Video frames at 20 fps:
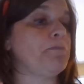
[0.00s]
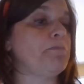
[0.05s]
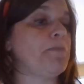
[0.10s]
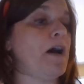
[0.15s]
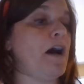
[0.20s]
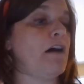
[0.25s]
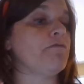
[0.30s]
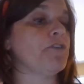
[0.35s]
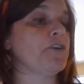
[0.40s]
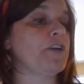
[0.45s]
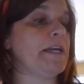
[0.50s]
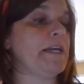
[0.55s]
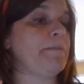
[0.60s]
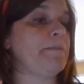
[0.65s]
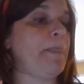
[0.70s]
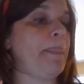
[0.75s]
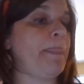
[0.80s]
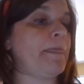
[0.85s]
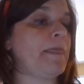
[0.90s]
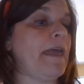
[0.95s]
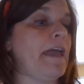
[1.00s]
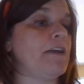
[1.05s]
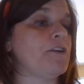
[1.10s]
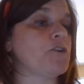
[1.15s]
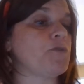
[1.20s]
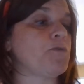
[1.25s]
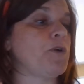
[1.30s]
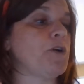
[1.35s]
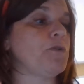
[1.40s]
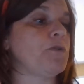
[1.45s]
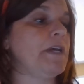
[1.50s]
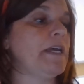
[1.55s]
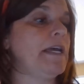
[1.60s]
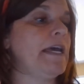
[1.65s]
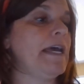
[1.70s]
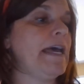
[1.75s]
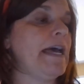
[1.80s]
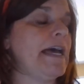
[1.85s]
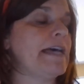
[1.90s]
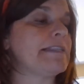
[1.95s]
poverty, end quote.
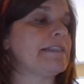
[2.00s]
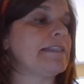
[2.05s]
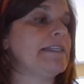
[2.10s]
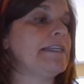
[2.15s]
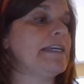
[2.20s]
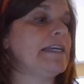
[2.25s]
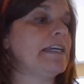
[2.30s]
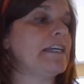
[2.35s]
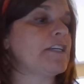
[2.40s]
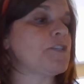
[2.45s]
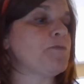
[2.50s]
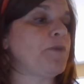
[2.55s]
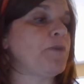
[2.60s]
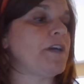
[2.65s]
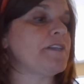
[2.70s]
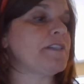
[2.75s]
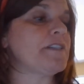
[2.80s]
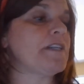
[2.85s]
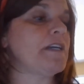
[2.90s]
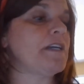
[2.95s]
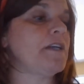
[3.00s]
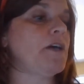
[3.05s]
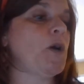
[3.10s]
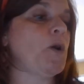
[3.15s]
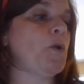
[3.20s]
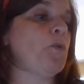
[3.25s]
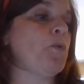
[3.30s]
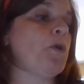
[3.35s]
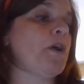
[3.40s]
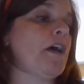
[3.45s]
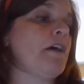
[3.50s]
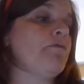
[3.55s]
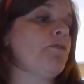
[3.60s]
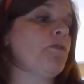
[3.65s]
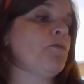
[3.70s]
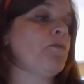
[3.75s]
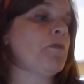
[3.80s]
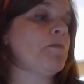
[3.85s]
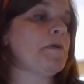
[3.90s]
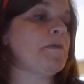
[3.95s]
As Lincoln expressed it, whatever
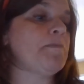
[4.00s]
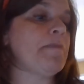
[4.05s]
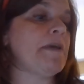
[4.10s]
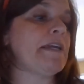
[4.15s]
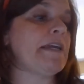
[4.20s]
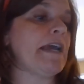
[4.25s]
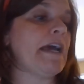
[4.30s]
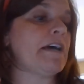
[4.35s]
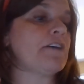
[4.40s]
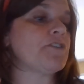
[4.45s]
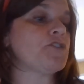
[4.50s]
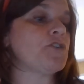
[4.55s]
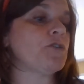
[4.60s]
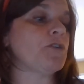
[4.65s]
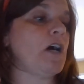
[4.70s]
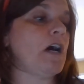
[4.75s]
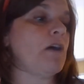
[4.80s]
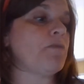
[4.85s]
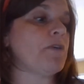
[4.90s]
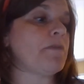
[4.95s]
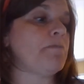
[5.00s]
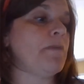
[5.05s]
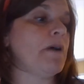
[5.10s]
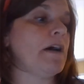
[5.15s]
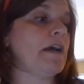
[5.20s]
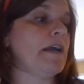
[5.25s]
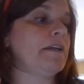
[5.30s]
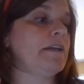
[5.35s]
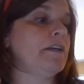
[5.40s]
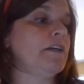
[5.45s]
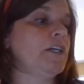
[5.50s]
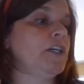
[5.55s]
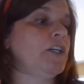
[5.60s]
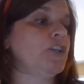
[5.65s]
woman may cast her lot with mine,